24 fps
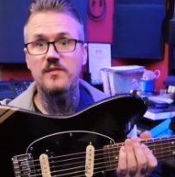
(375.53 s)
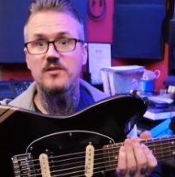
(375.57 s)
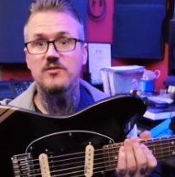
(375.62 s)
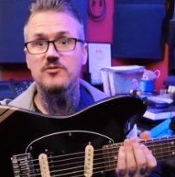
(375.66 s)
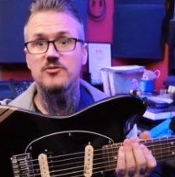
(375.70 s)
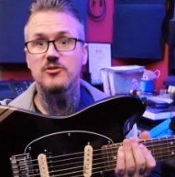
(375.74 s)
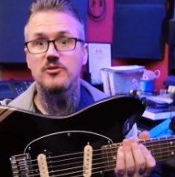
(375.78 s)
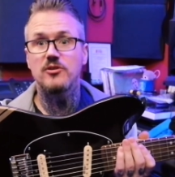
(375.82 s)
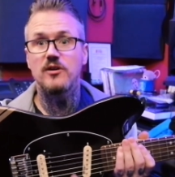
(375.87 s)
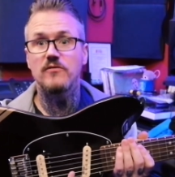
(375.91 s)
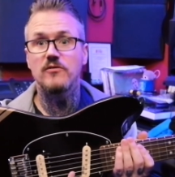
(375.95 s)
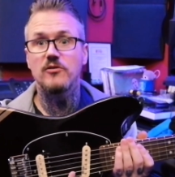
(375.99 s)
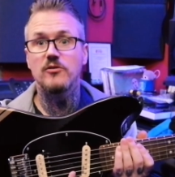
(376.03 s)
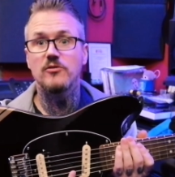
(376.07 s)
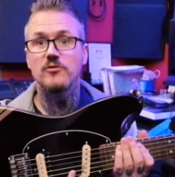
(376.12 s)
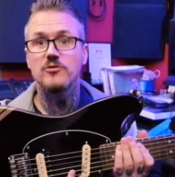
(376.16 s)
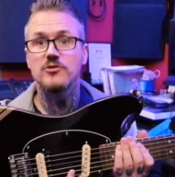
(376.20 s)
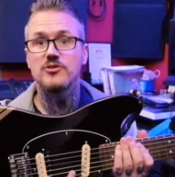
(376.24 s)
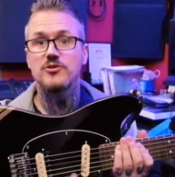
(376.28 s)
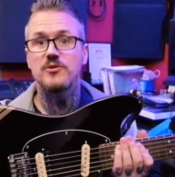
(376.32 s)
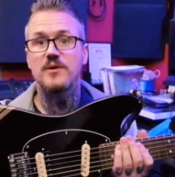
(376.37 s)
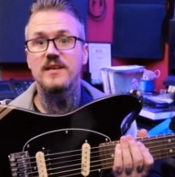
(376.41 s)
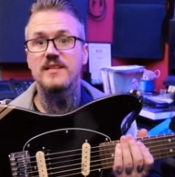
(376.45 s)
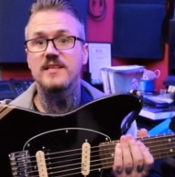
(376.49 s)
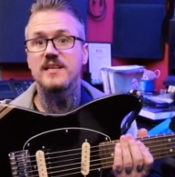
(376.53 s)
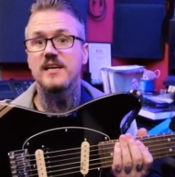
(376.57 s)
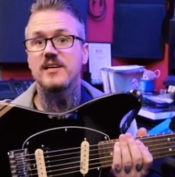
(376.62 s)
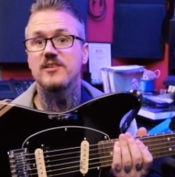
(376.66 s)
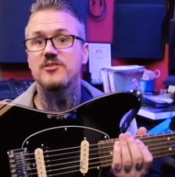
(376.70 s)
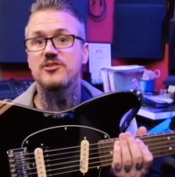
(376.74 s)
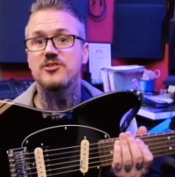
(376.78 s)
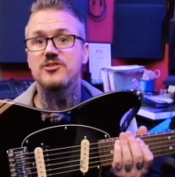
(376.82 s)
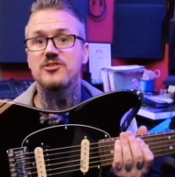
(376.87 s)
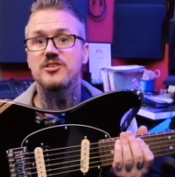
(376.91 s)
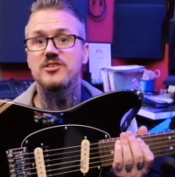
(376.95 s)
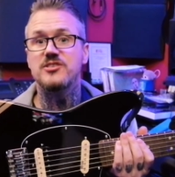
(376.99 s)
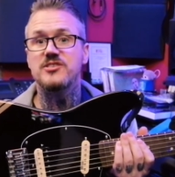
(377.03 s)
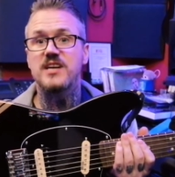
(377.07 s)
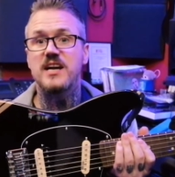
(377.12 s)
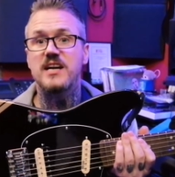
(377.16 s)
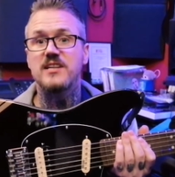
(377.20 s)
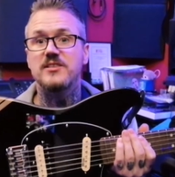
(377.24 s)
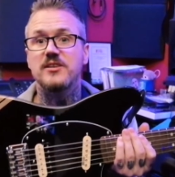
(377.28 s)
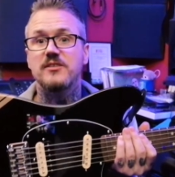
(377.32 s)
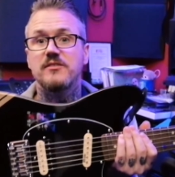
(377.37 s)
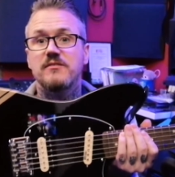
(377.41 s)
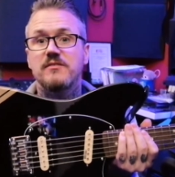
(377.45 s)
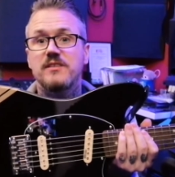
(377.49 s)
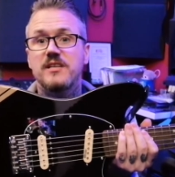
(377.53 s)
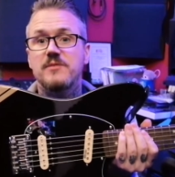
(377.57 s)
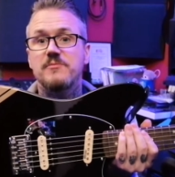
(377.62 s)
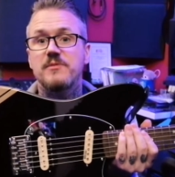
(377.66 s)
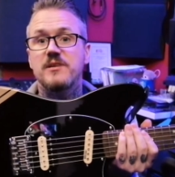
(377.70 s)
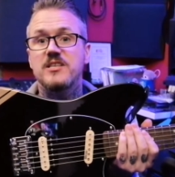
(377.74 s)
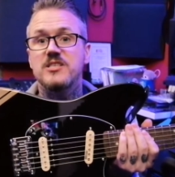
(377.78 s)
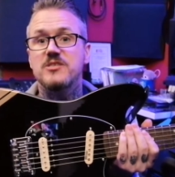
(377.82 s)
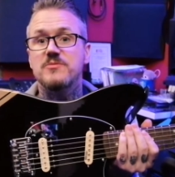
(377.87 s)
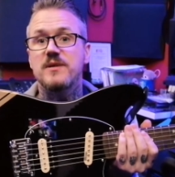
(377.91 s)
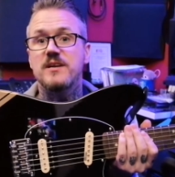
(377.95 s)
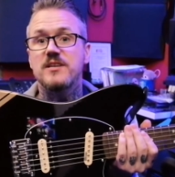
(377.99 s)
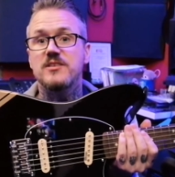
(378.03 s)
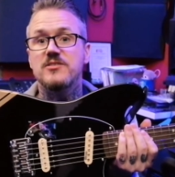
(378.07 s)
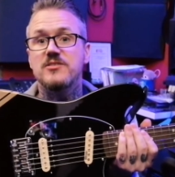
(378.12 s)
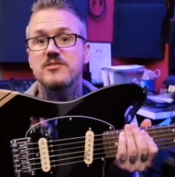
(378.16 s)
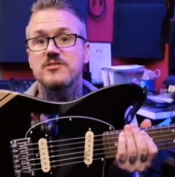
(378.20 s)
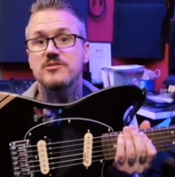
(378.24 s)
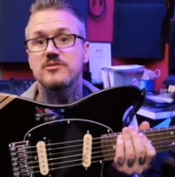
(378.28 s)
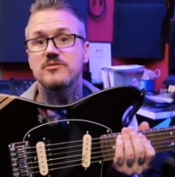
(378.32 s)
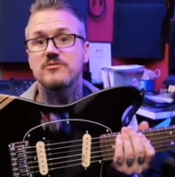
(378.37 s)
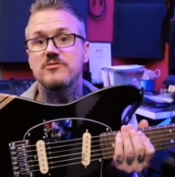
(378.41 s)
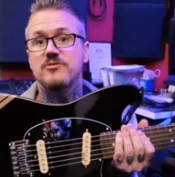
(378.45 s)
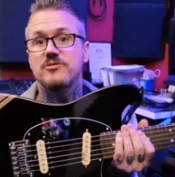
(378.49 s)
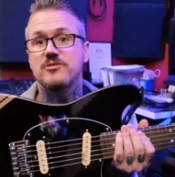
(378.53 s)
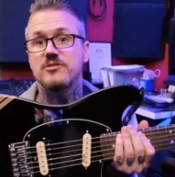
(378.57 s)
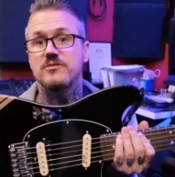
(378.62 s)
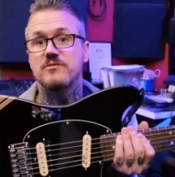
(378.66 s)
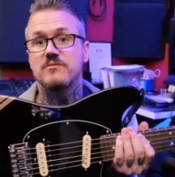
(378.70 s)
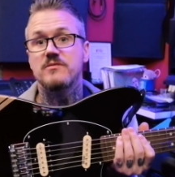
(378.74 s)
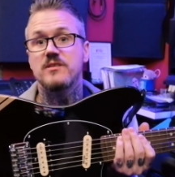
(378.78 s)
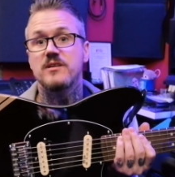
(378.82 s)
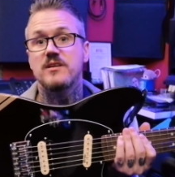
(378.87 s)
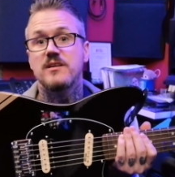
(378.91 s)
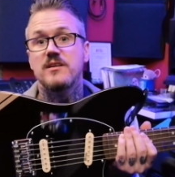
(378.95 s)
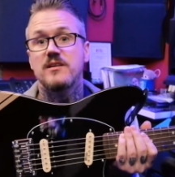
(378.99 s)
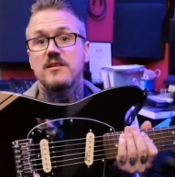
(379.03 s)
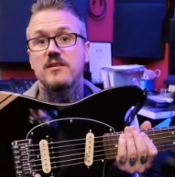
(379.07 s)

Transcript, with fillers: So I've got those two in there, just the standard three-way switch, so it's just